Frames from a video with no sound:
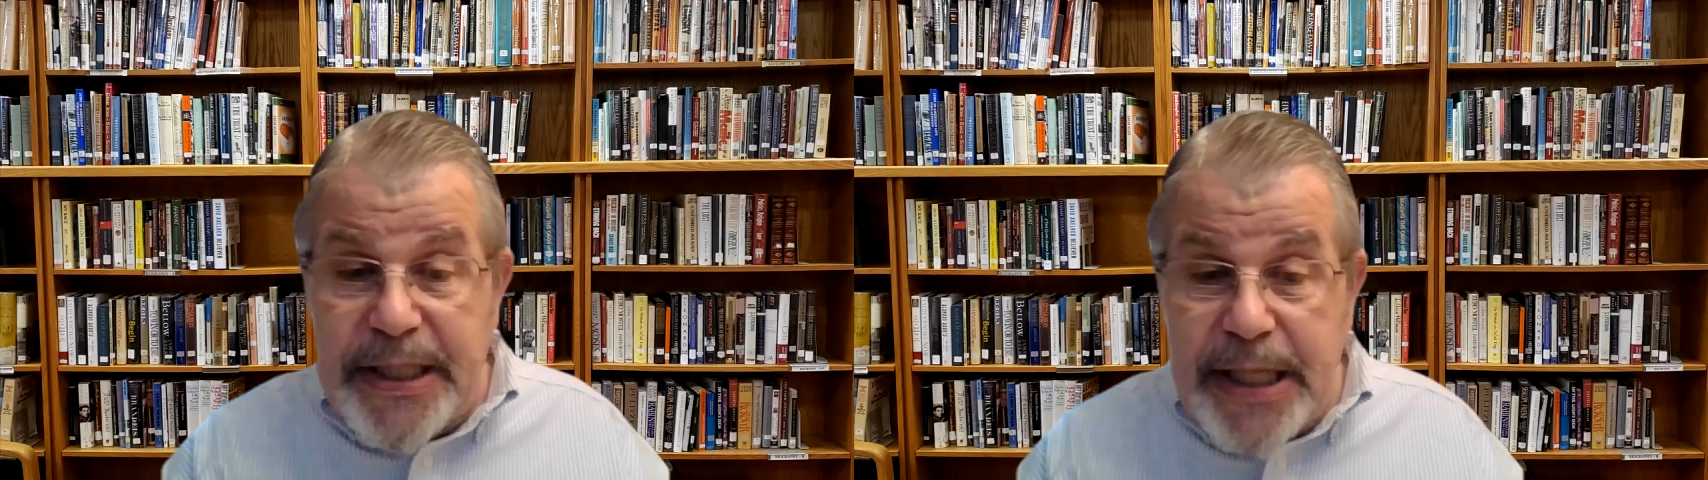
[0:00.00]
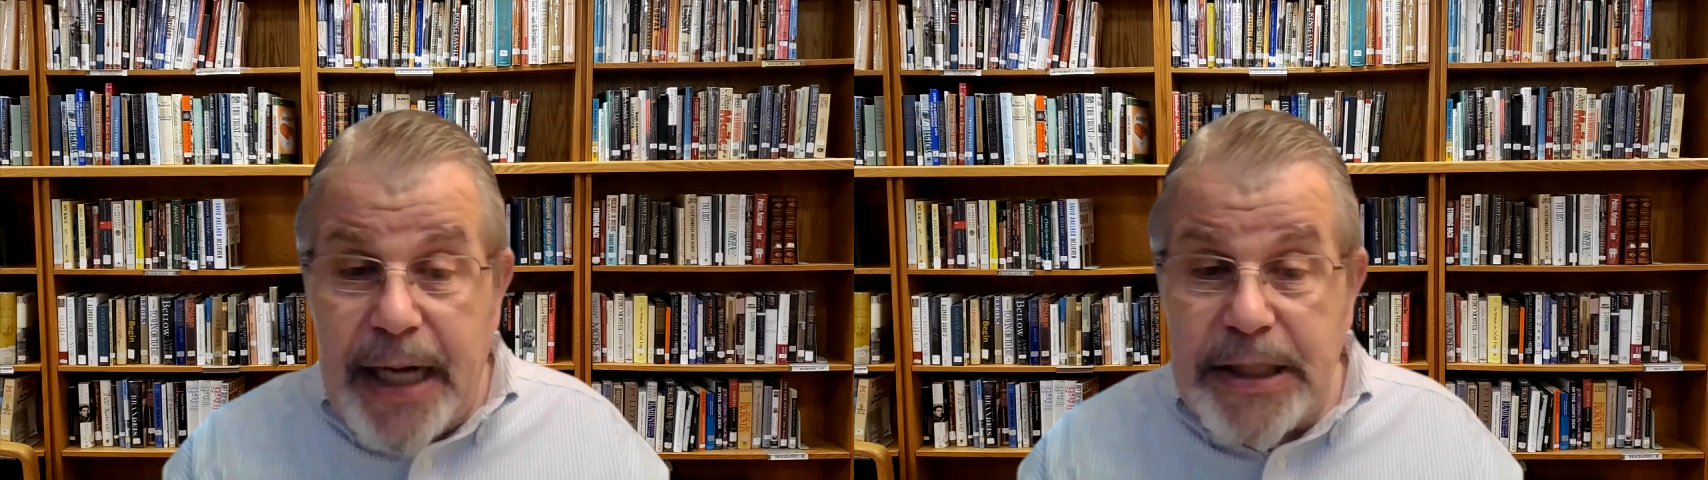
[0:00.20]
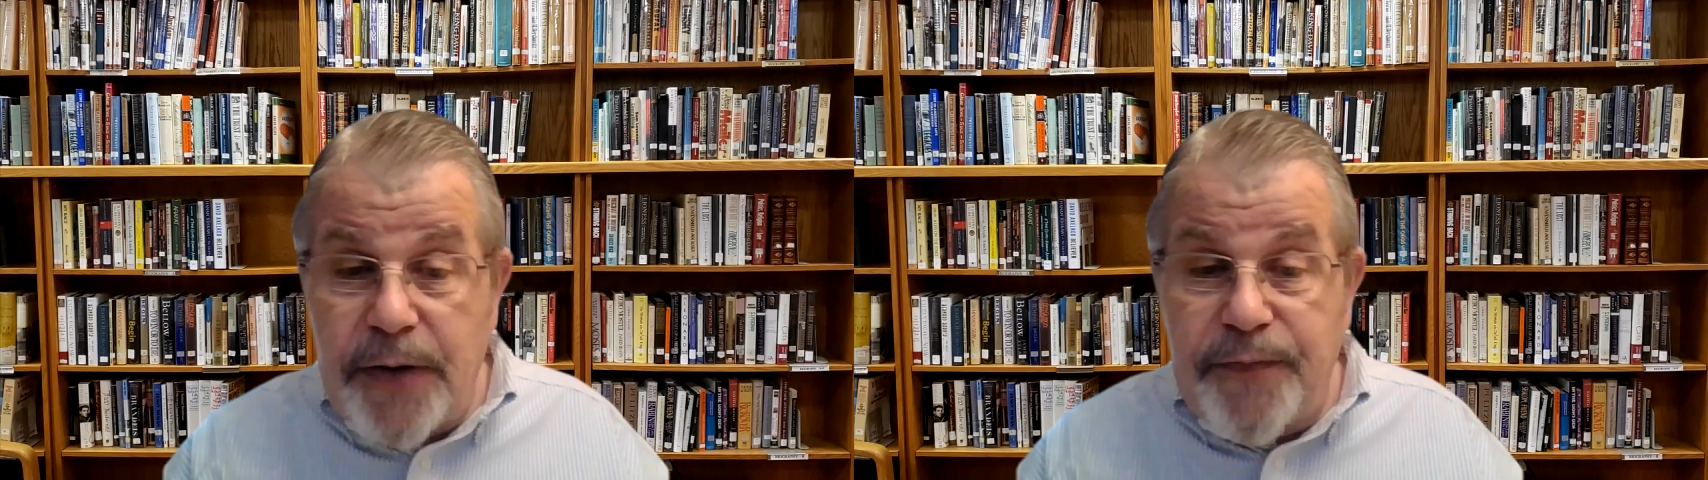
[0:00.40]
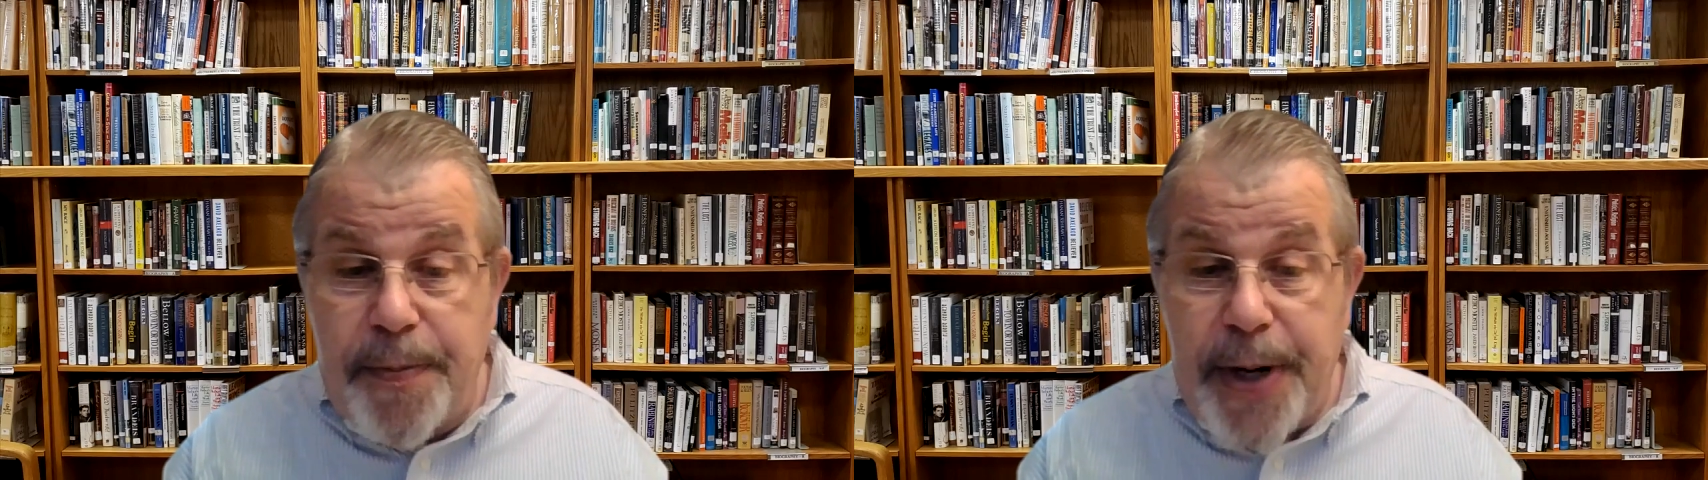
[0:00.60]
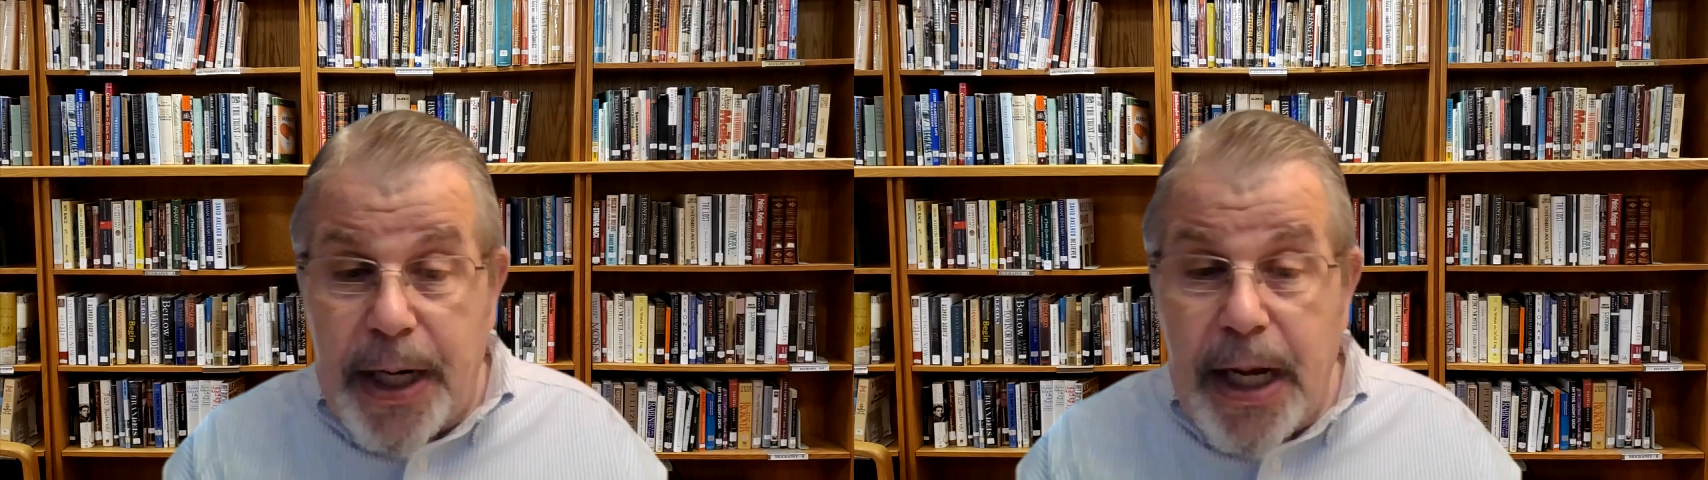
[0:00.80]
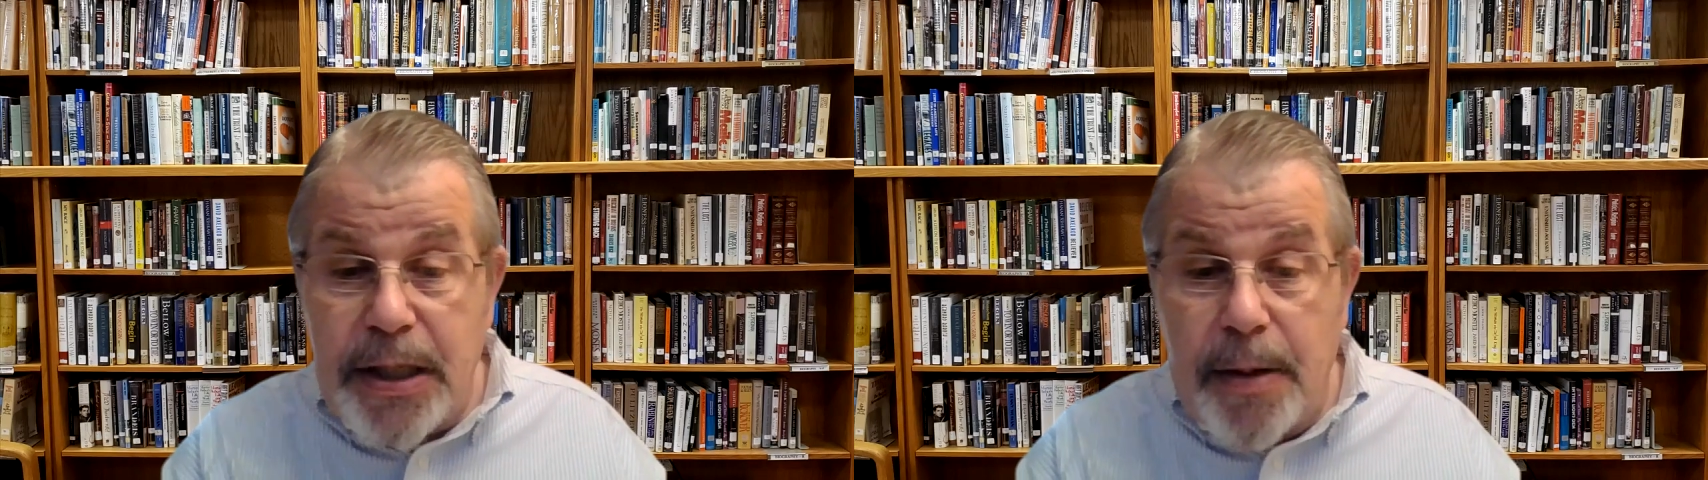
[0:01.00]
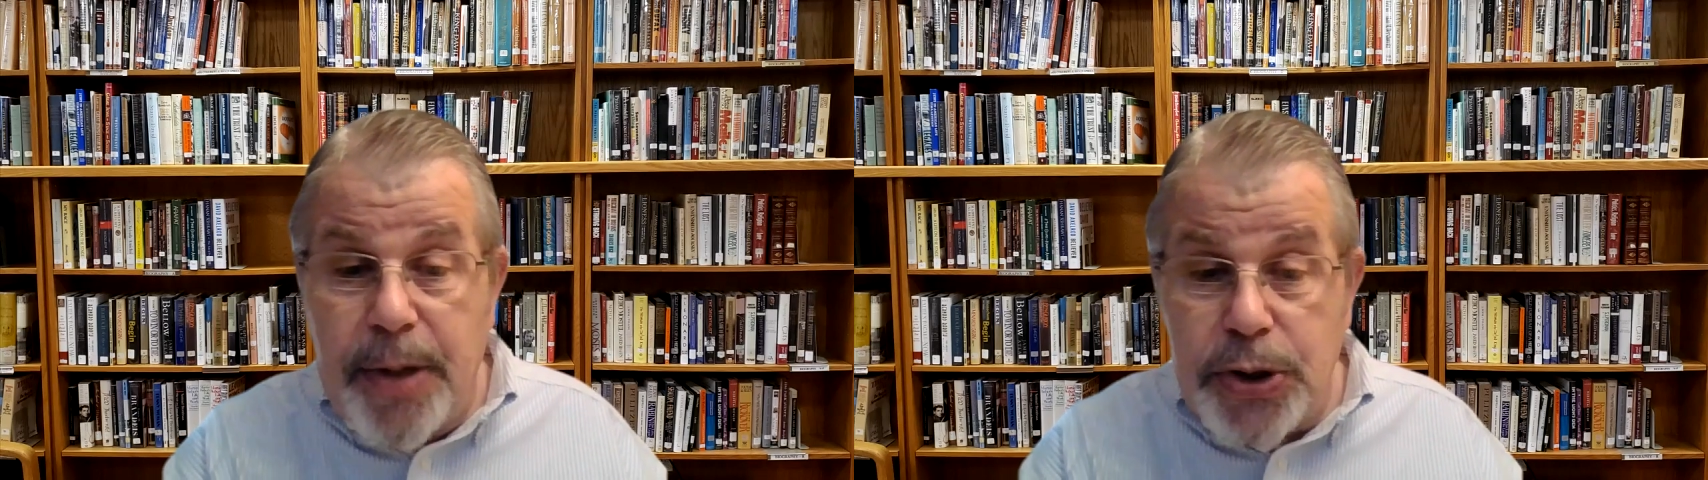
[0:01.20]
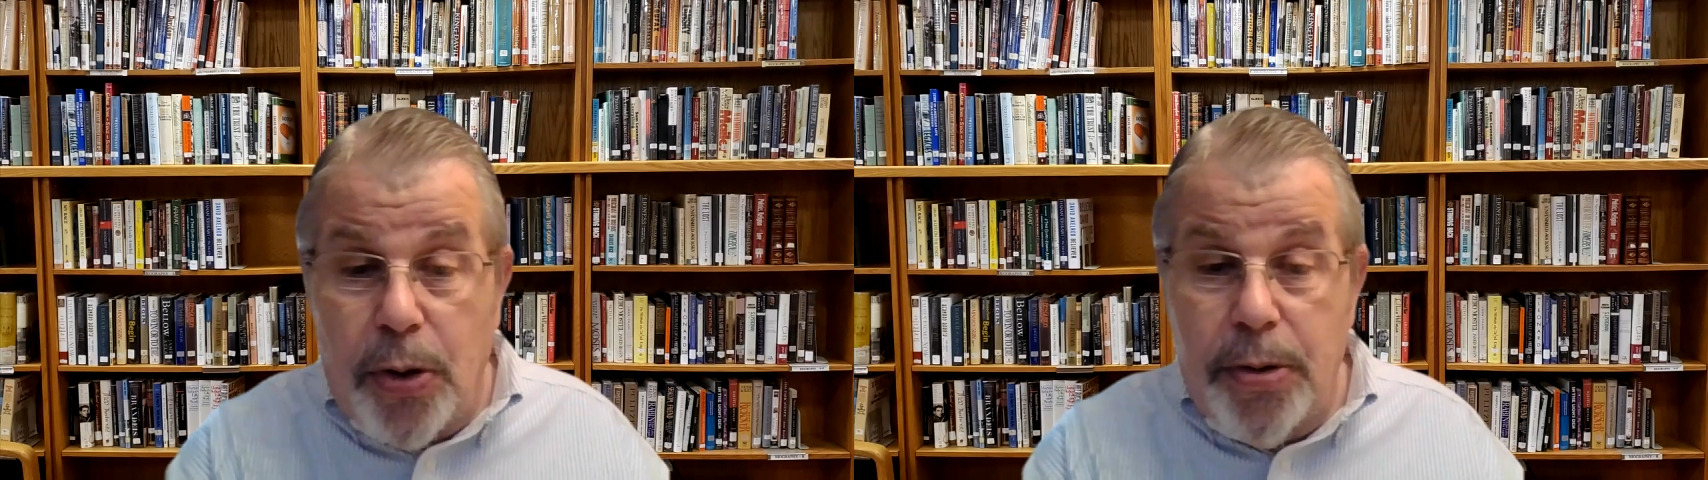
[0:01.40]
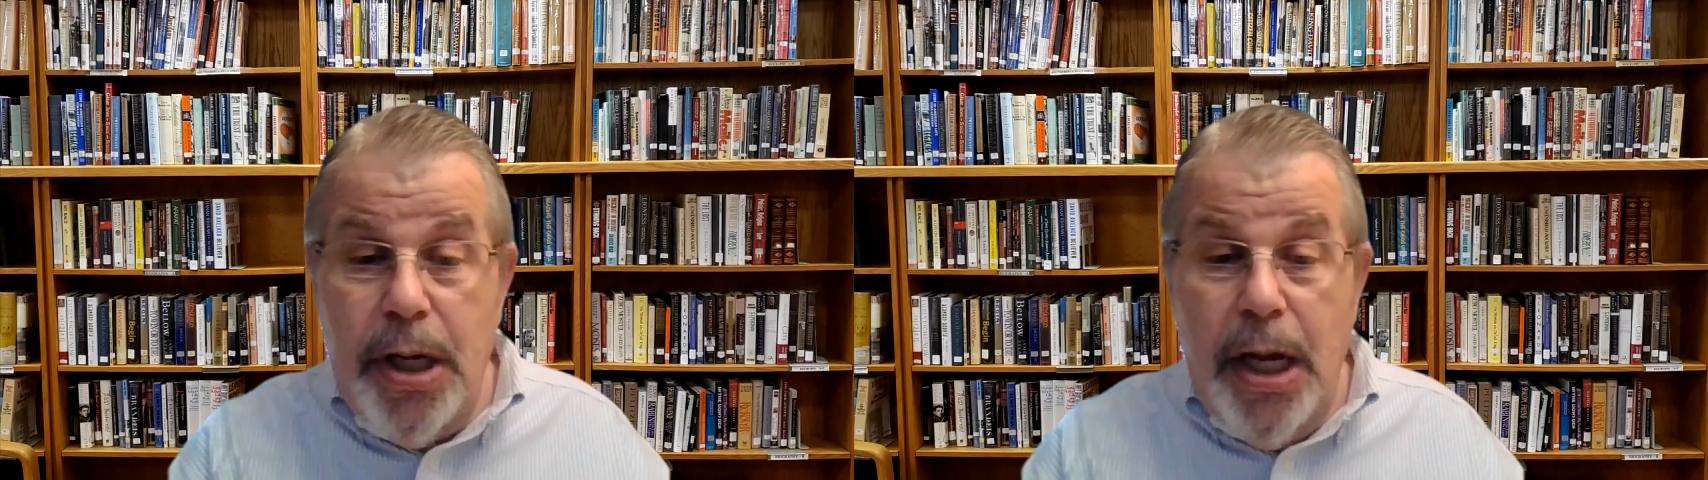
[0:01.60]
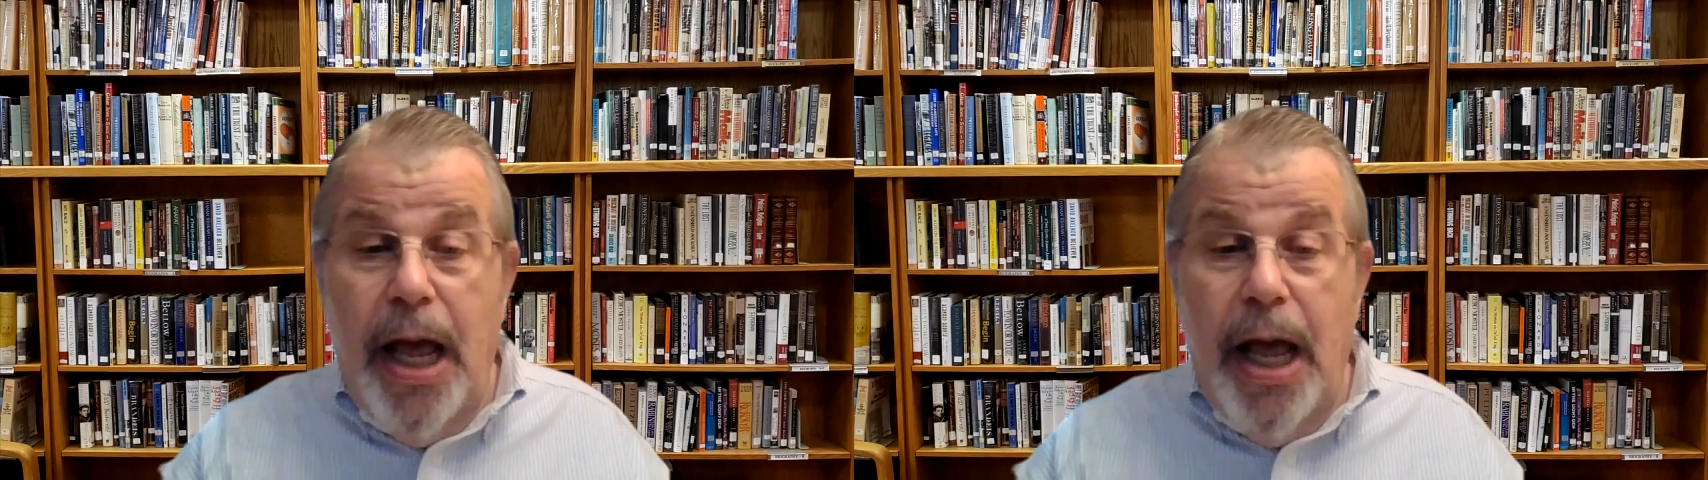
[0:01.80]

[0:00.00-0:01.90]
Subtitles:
text of the Birkat Hamazon,